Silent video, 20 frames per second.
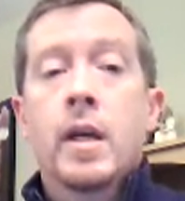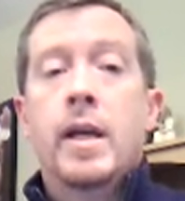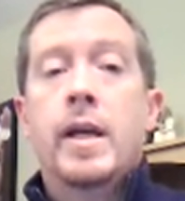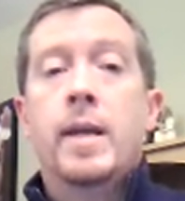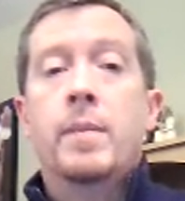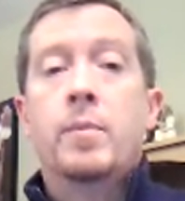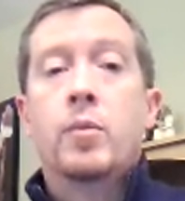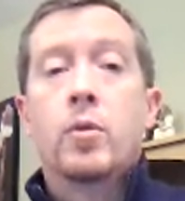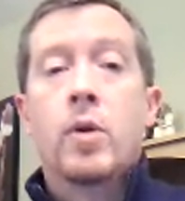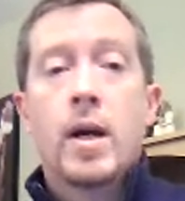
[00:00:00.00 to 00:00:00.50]

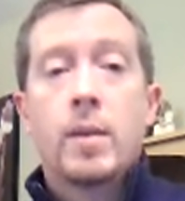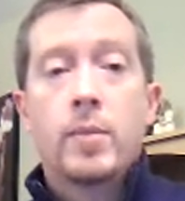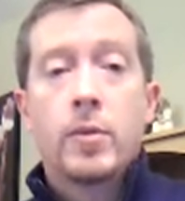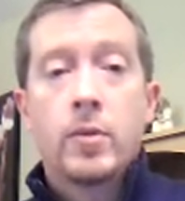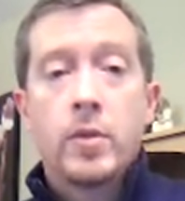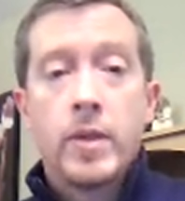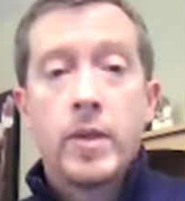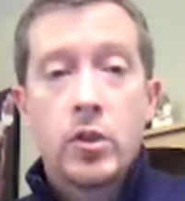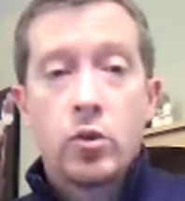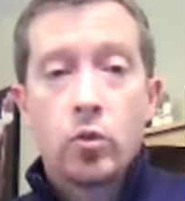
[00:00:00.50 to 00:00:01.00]
A
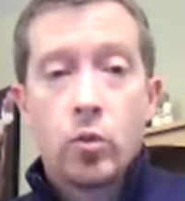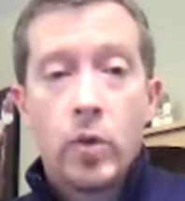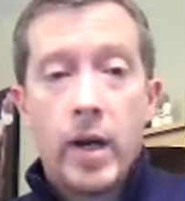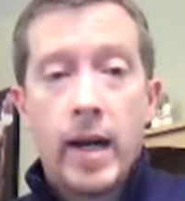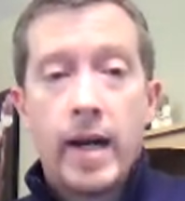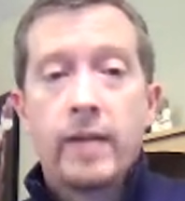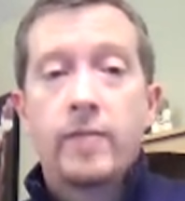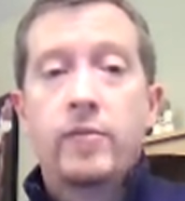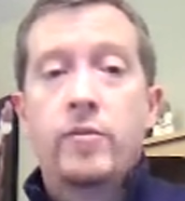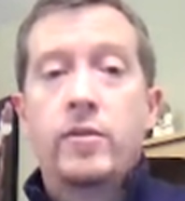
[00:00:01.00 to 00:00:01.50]
properly
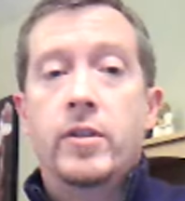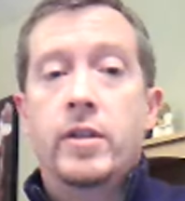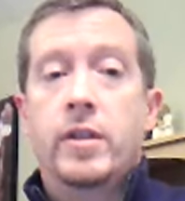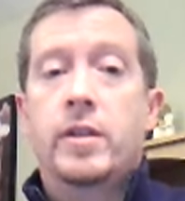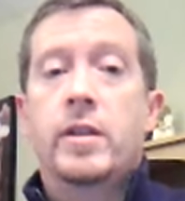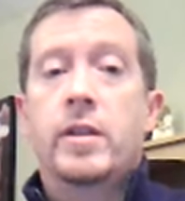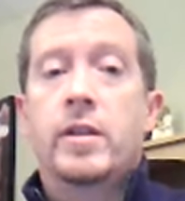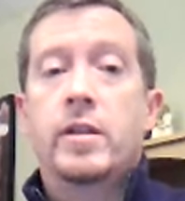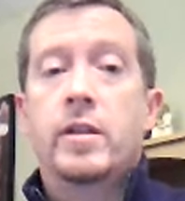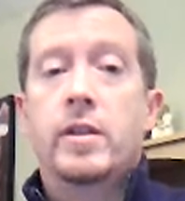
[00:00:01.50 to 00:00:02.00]

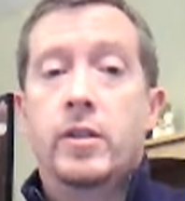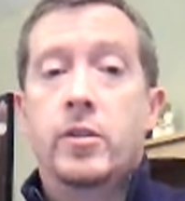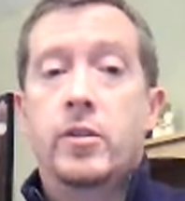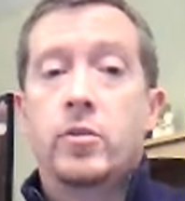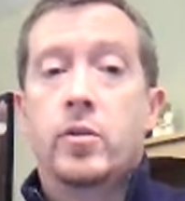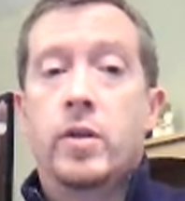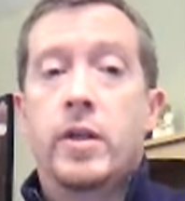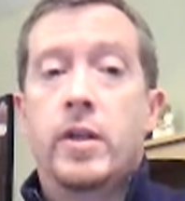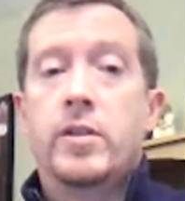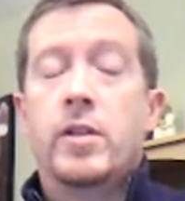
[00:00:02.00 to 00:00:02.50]
drafted gun
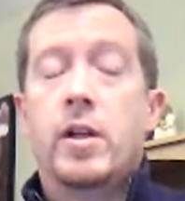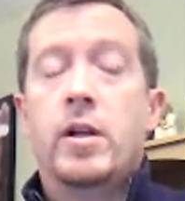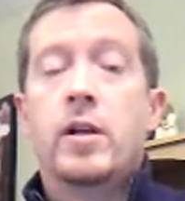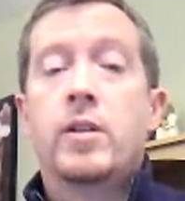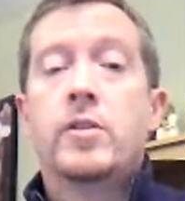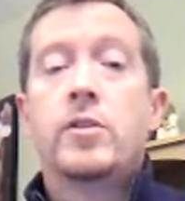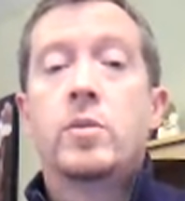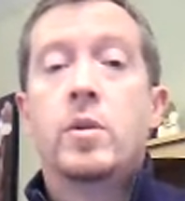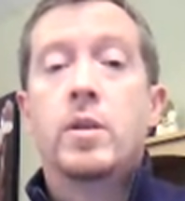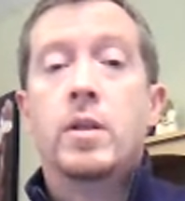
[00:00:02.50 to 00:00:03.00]
trust
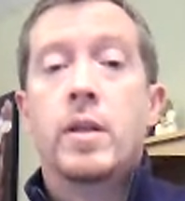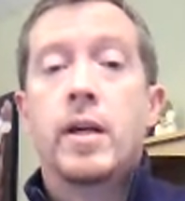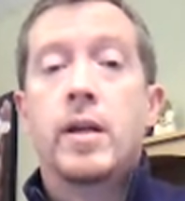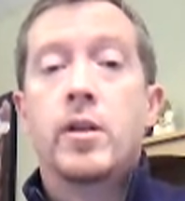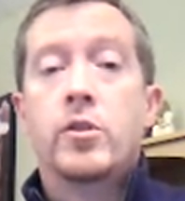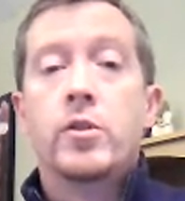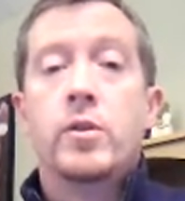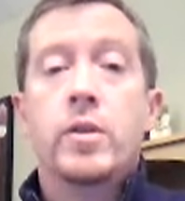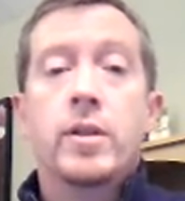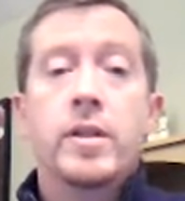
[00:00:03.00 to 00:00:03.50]
also
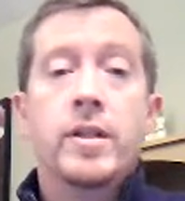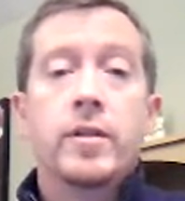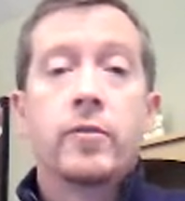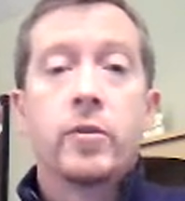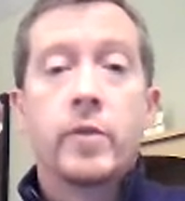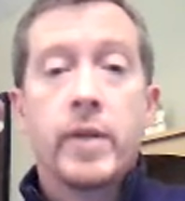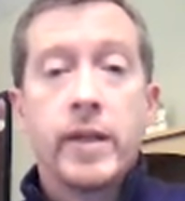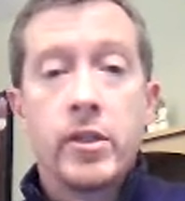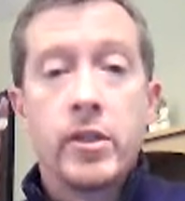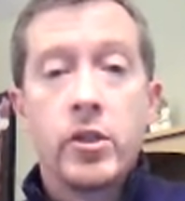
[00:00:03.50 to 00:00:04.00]
allows you to
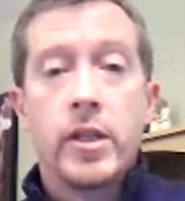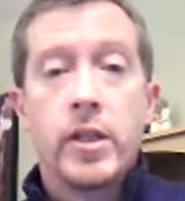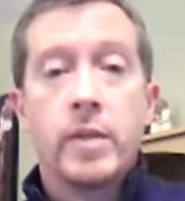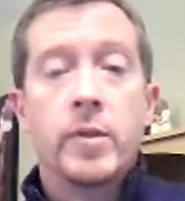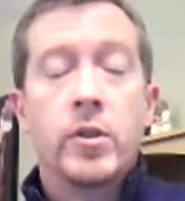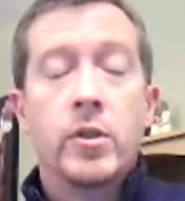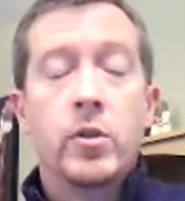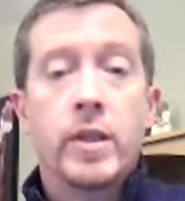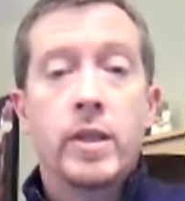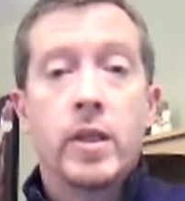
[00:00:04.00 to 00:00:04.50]
differentiate
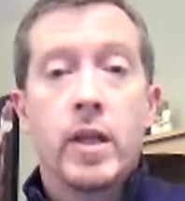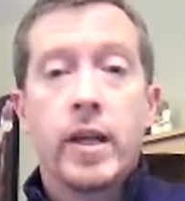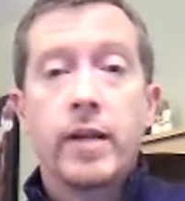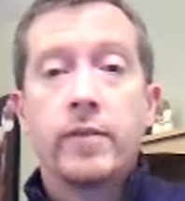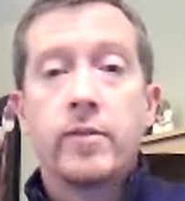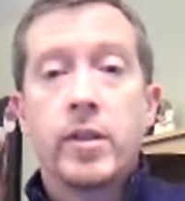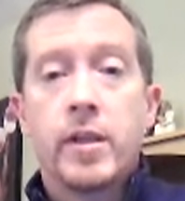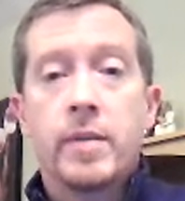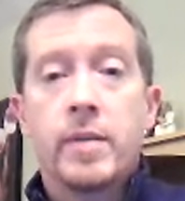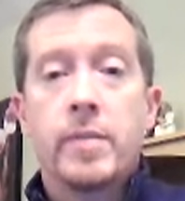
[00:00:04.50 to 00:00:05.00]
between
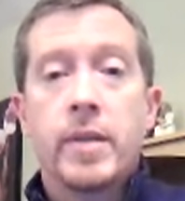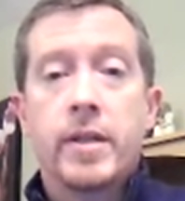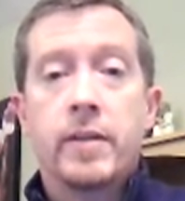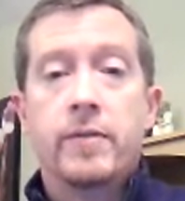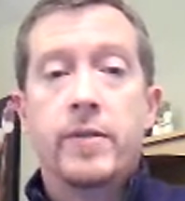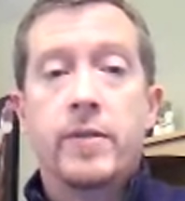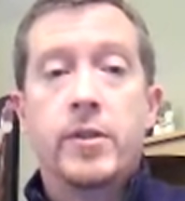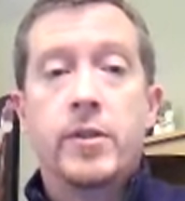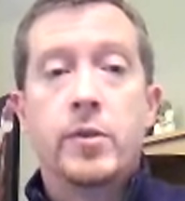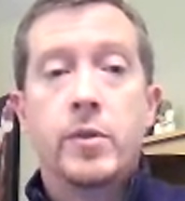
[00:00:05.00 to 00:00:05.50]
lifetime
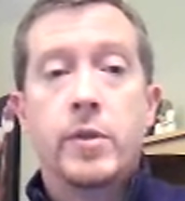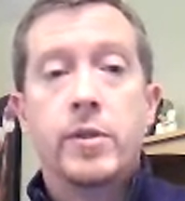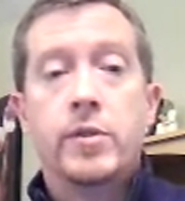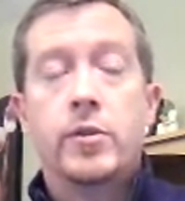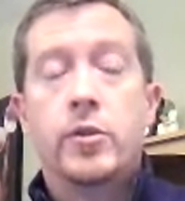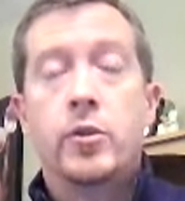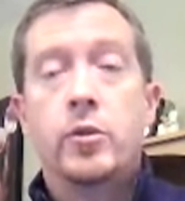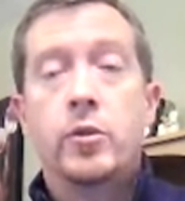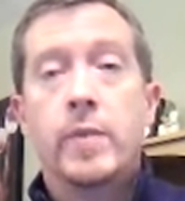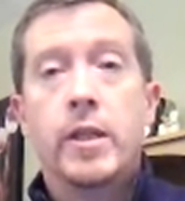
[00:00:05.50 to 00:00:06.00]

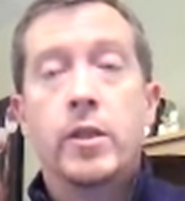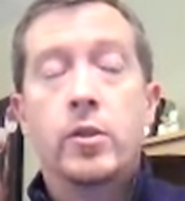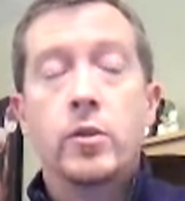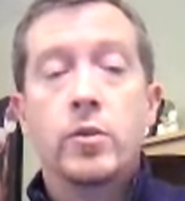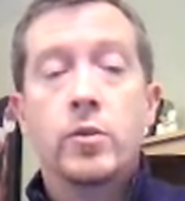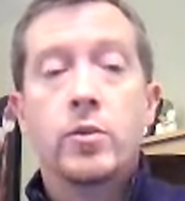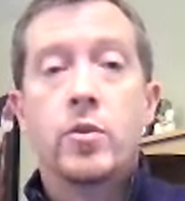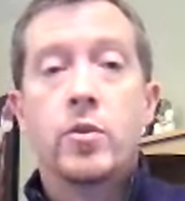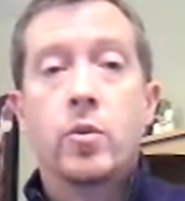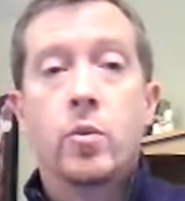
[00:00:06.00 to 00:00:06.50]
beneficiaries who may
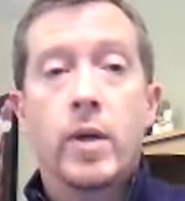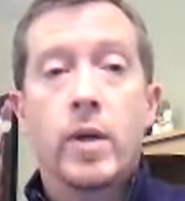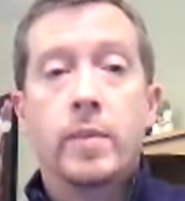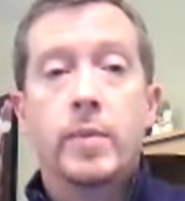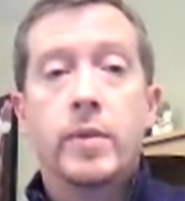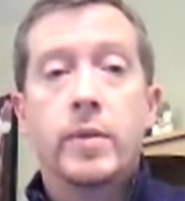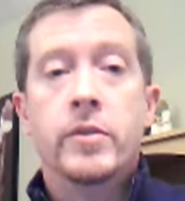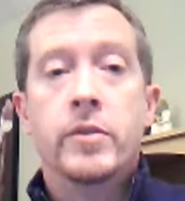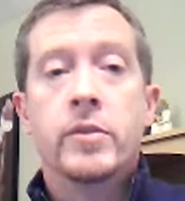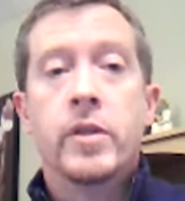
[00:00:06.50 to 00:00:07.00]
use the
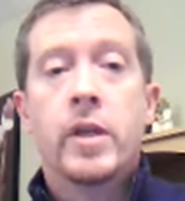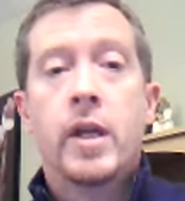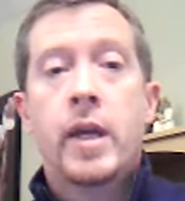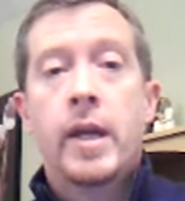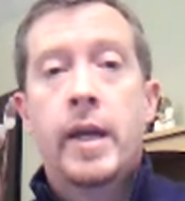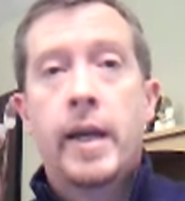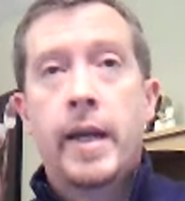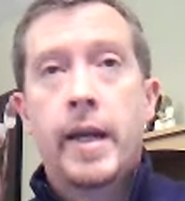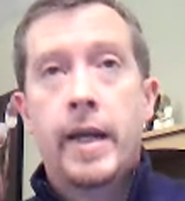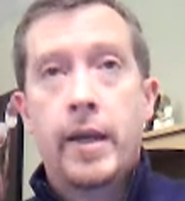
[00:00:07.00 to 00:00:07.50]
weapons
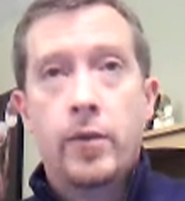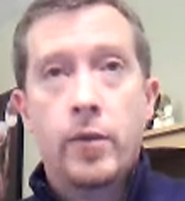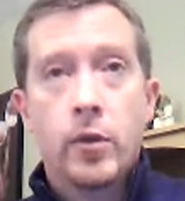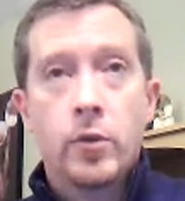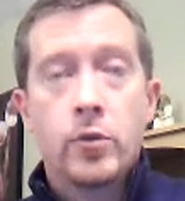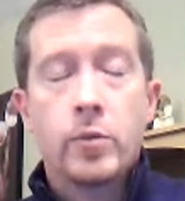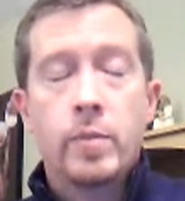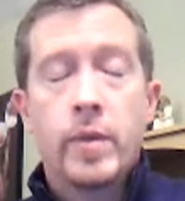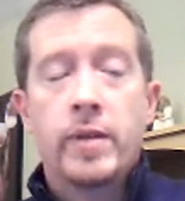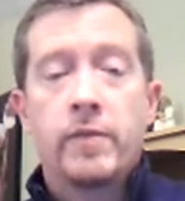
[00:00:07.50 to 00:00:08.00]
and
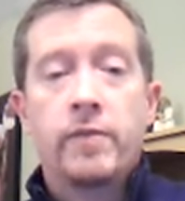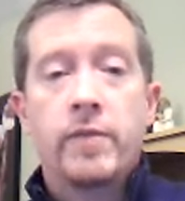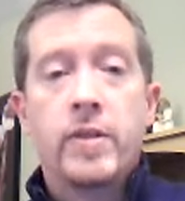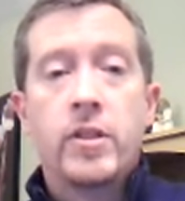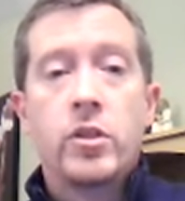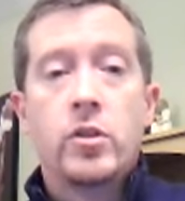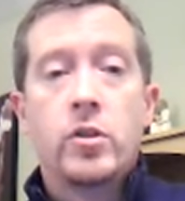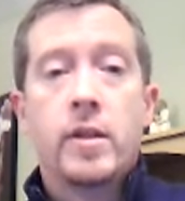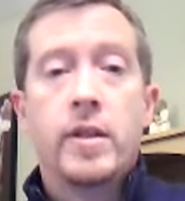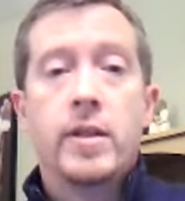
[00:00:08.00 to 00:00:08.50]
those
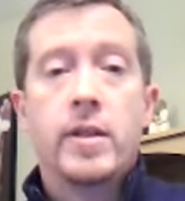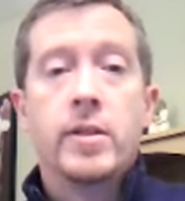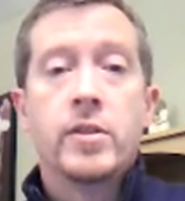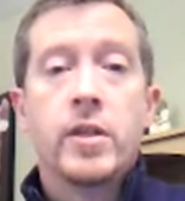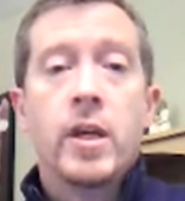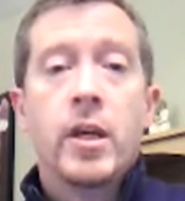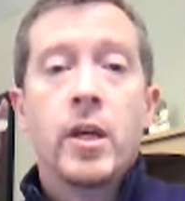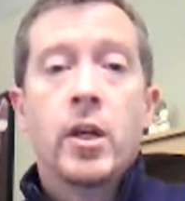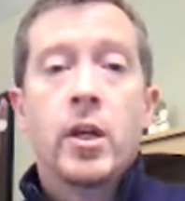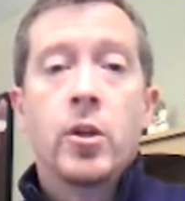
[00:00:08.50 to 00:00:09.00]

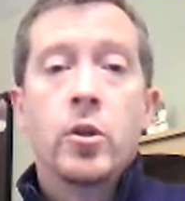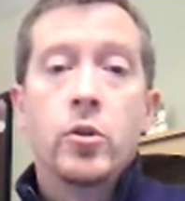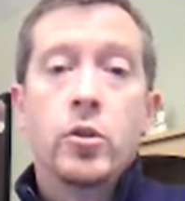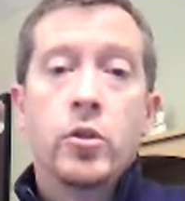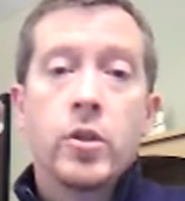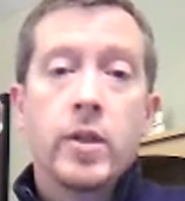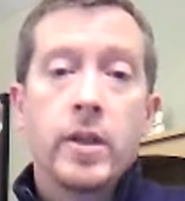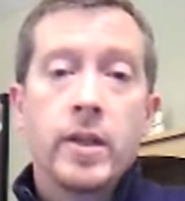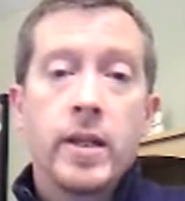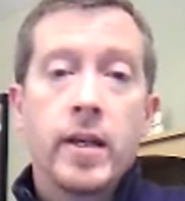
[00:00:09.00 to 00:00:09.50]
beneficiaries who
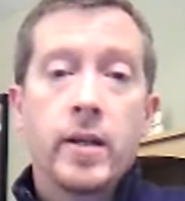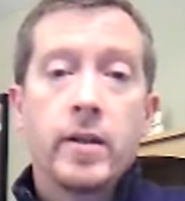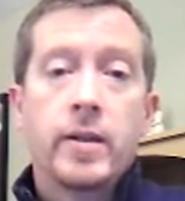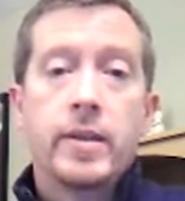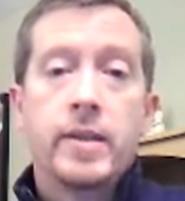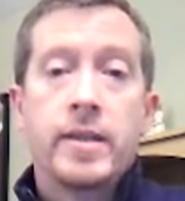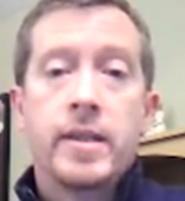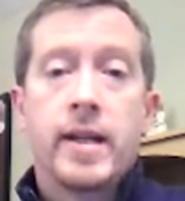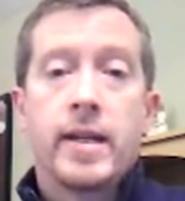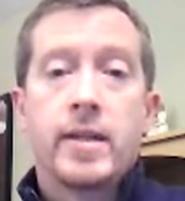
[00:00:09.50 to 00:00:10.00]
should
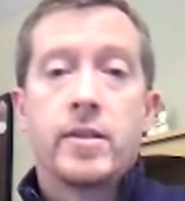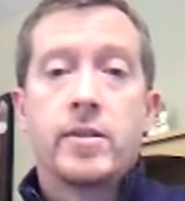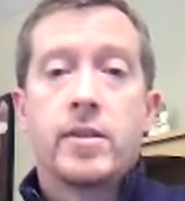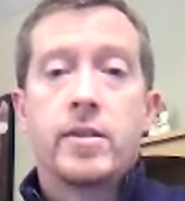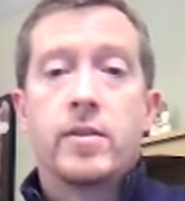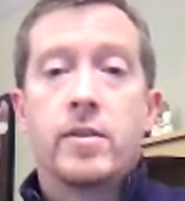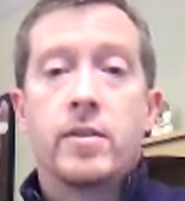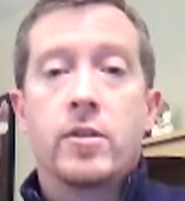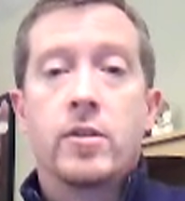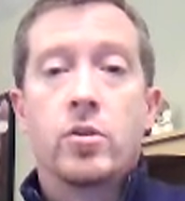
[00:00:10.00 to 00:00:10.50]
inherit the
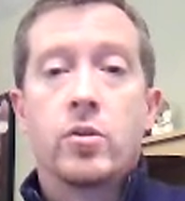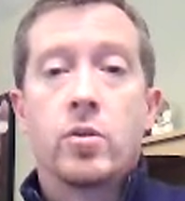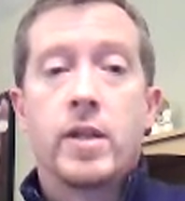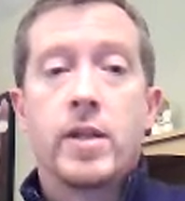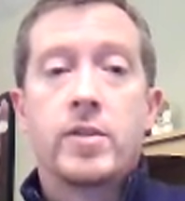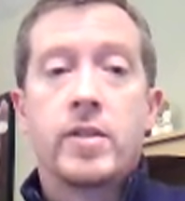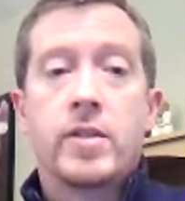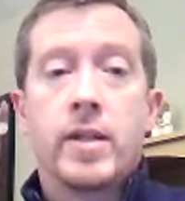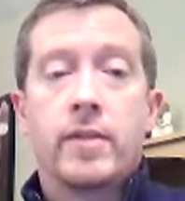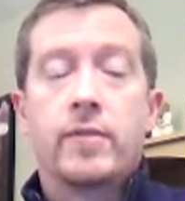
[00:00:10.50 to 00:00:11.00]
assets of the
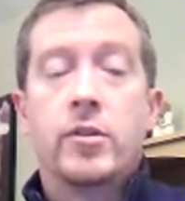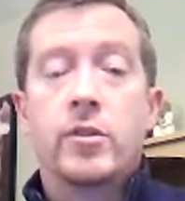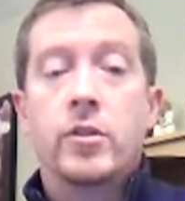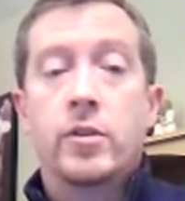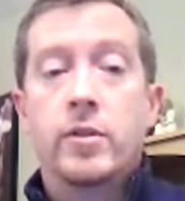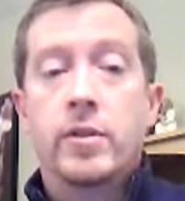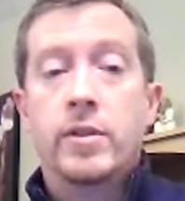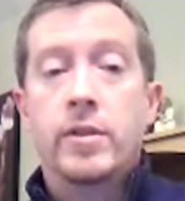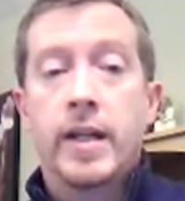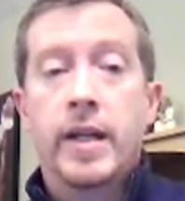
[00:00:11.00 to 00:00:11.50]
trust after
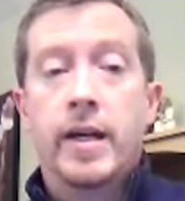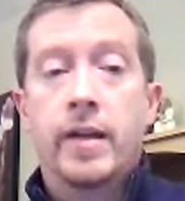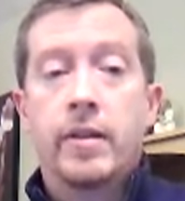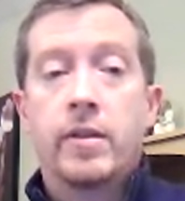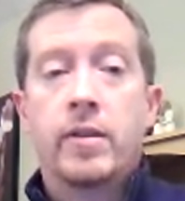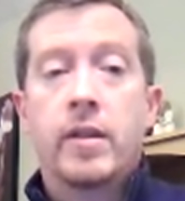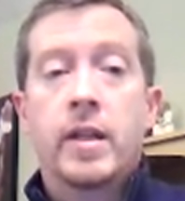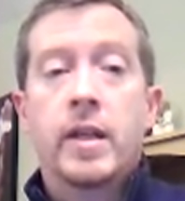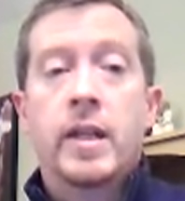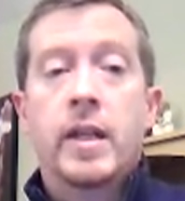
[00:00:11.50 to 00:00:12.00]
your
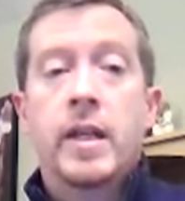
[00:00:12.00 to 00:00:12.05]
death.